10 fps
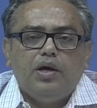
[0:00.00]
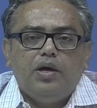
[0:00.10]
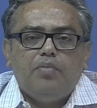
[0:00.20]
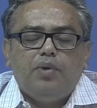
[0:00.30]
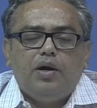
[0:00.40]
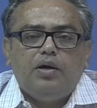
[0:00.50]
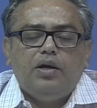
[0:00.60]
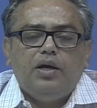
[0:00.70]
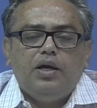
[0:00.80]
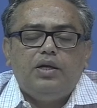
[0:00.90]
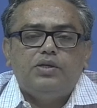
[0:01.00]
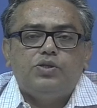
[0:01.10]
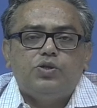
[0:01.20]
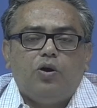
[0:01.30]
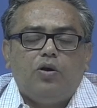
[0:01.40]
but it is
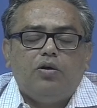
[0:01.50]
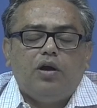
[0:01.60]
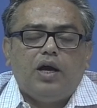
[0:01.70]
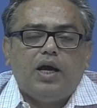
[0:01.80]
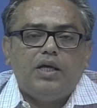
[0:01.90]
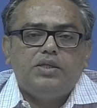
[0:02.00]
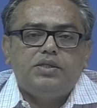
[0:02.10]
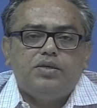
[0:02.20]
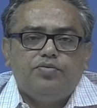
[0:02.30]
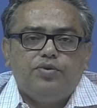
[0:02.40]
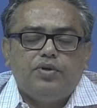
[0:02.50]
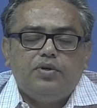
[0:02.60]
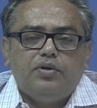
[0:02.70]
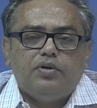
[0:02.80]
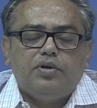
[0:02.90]
not as severe
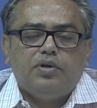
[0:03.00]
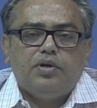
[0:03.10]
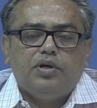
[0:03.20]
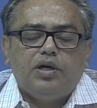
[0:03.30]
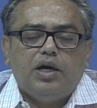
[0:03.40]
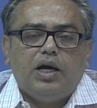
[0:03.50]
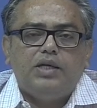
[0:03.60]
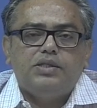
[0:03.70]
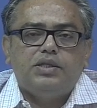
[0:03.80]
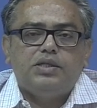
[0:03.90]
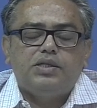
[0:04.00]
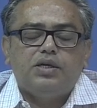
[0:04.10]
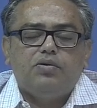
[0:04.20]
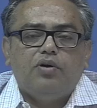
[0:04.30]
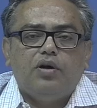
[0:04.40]
as it is
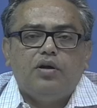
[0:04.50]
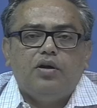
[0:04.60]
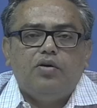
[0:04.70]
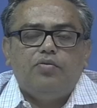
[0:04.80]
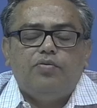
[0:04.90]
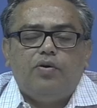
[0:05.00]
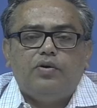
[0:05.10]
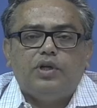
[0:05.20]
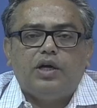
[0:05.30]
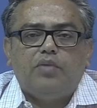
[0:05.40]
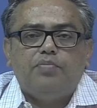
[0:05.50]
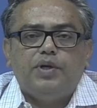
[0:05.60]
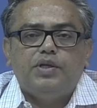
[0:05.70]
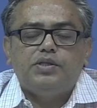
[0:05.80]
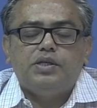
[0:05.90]
required for the
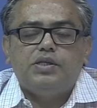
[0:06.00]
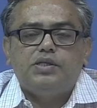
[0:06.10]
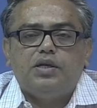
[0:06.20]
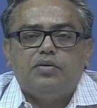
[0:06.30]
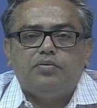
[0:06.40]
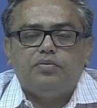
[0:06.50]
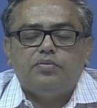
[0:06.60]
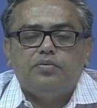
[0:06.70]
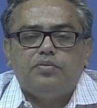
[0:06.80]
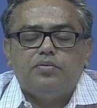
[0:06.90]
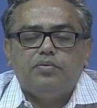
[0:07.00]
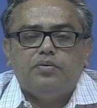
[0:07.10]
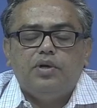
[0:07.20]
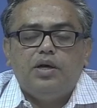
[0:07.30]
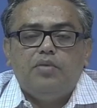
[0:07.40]
companies itself.
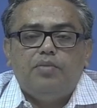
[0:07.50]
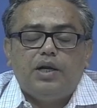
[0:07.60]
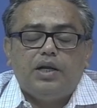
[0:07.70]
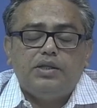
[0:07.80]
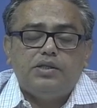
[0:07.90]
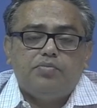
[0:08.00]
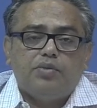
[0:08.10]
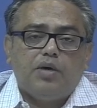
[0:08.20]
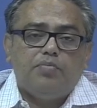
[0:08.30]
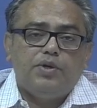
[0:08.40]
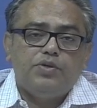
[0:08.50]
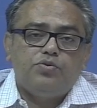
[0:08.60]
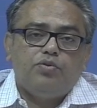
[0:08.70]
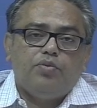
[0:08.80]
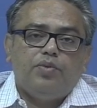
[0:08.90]
But at the same time, please
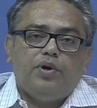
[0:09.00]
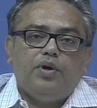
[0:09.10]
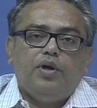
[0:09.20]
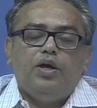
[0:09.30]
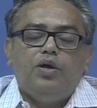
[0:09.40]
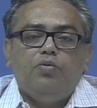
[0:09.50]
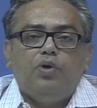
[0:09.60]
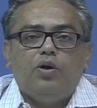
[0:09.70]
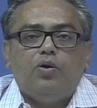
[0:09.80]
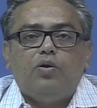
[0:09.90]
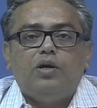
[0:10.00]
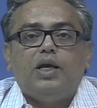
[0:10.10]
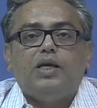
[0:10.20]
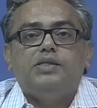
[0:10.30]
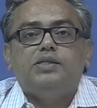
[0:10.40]
remember, you are not
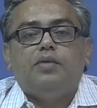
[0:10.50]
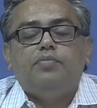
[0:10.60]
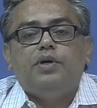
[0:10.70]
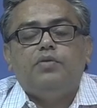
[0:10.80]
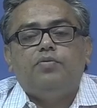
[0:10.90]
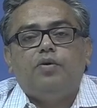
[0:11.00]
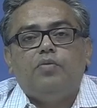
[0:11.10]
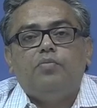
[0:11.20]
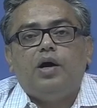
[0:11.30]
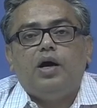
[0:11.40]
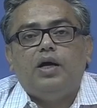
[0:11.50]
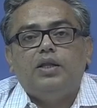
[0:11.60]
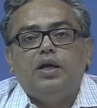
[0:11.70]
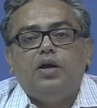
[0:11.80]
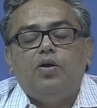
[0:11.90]
exempted from
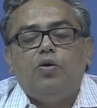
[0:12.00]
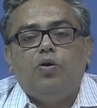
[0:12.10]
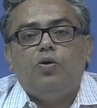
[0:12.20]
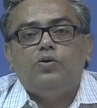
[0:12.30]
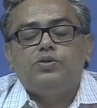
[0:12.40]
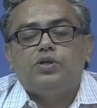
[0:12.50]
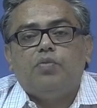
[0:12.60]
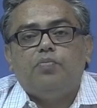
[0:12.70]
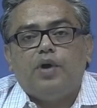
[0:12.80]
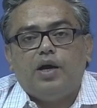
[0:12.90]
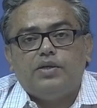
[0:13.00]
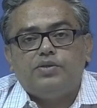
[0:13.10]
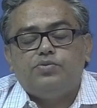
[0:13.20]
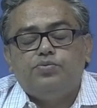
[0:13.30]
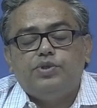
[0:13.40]
other laws
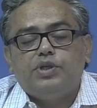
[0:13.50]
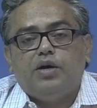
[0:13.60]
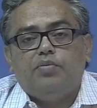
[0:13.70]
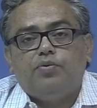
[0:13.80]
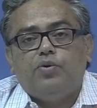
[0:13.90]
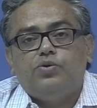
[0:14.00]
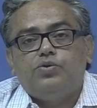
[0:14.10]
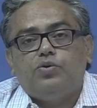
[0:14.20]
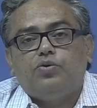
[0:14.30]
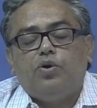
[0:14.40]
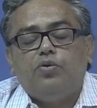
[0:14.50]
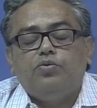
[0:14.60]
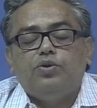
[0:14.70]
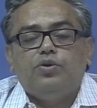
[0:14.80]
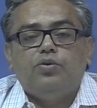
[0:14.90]
compliance, which I have also talked
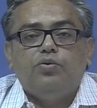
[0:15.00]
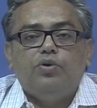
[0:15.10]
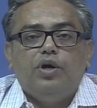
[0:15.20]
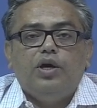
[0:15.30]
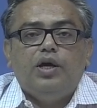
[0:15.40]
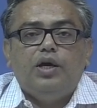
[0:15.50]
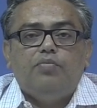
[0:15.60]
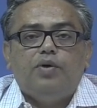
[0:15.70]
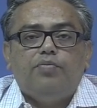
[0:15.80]
with you in my